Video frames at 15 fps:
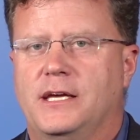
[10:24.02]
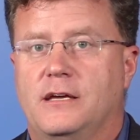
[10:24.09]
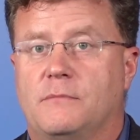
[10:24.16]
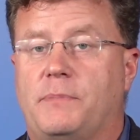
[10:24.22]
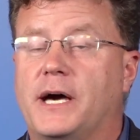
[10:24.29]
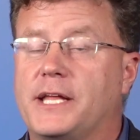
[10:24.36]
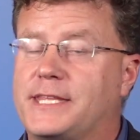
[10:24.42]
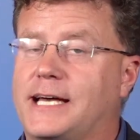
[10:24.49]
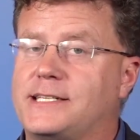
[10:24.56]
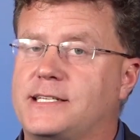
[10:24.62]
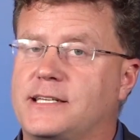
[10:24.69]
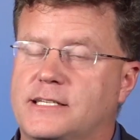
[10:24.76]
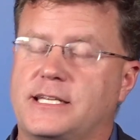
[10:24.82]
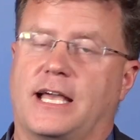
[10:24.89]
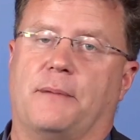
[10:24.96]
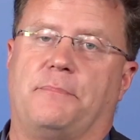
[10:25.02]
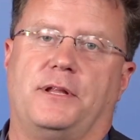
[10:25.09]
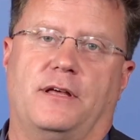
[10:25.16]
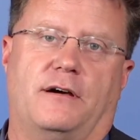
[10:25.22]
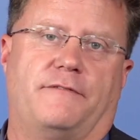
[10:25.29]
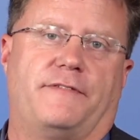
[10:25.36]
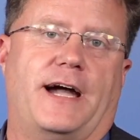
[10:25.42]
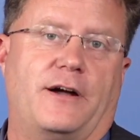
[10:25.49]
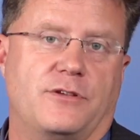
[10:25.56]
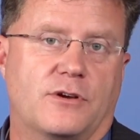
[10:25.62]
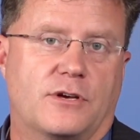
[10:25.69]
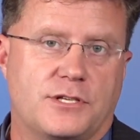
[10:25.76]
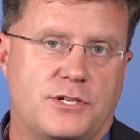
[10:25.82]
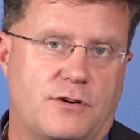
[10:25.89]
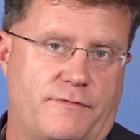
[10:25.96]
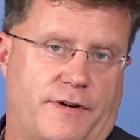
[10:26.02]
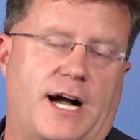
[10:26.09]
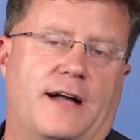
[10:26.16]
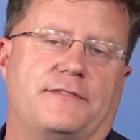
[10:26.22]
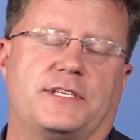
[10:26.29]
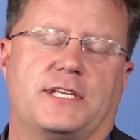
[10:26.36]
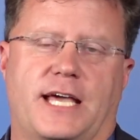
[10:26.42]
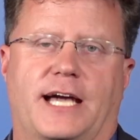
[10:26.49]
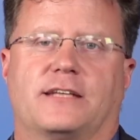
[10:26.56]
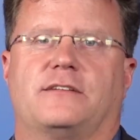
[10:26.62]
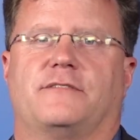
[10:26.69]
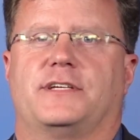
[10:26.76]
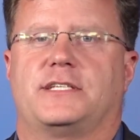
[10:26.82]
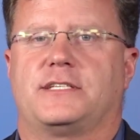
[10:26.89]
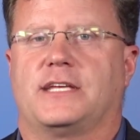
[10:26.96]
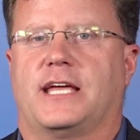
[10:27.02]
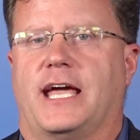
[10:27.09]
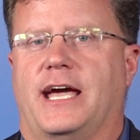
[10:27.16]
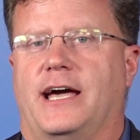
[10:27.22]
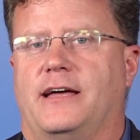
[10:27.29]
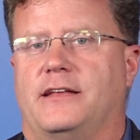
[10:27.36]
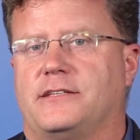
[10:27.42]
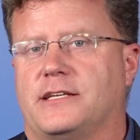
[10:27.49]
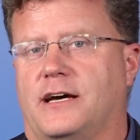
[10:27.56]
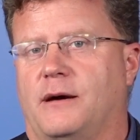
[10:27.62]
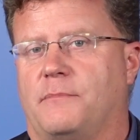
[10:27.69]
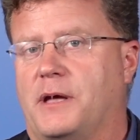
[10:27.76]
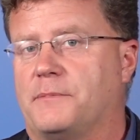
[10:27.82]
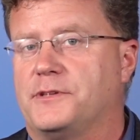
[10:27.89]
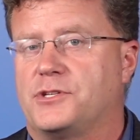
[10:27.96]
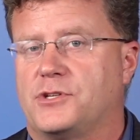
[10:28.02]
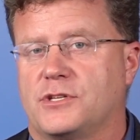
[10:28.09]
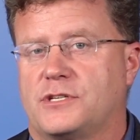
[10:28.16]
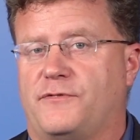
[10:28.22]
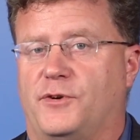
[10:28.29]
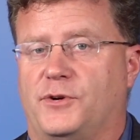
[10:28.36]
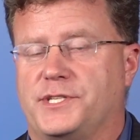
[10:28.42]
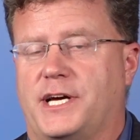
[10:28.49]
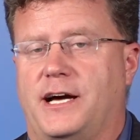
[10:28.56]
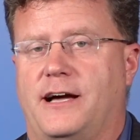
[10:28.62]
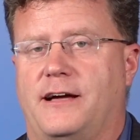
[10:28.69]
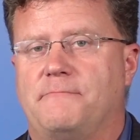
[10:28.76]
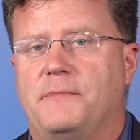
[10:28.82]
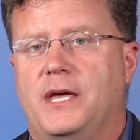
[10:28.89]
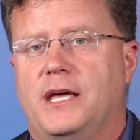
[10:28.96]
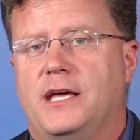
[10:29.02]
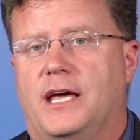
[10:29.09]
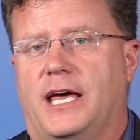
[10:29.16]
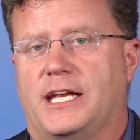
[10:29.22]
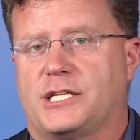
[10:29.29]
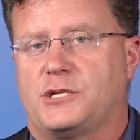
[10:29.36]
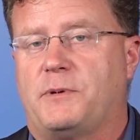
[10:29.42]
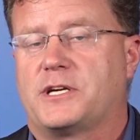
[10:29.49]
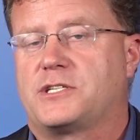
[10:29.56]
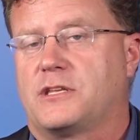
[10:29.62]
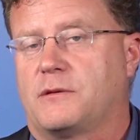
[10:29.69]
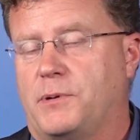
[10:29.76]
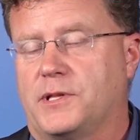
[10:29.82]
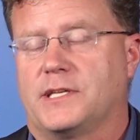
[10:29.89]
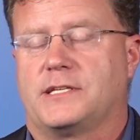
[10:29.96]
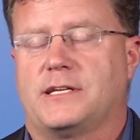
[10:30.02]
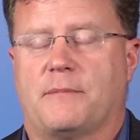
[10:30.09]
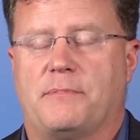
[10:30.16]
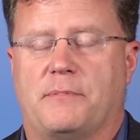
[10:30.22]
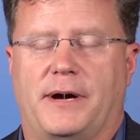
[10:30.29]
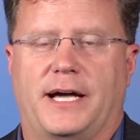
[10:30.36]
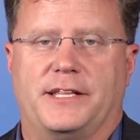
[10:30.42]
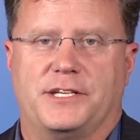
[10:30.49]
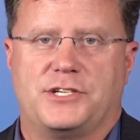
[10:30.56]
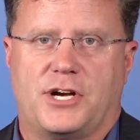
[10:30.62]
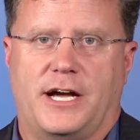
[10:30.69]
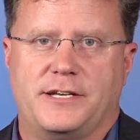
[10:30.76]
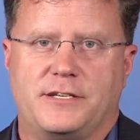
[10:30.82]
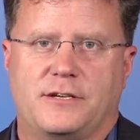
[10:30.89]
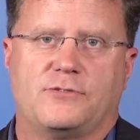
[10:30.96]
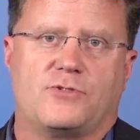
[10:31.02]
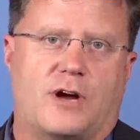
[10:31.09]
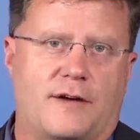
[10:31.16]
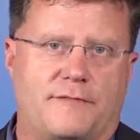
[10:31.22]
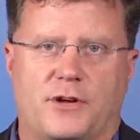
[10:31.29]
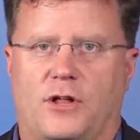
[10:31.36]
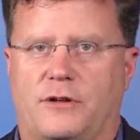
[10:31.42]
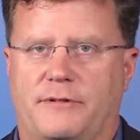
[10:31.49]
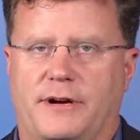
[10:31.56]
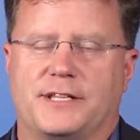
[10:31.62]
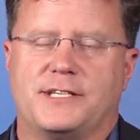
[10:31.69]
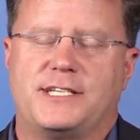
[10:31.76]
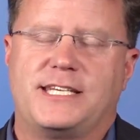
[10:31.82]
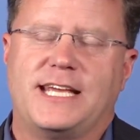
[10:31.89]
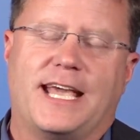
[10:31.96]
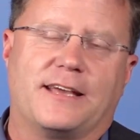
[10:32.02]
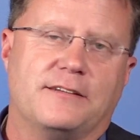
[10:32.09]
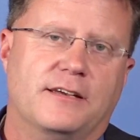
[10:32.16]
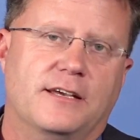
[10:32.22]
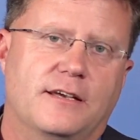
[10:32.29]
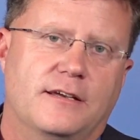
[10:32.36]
But that's an example of how you can survive as an activist and be able to do this full time, and especially putting the type of mileage I do driving all around the state.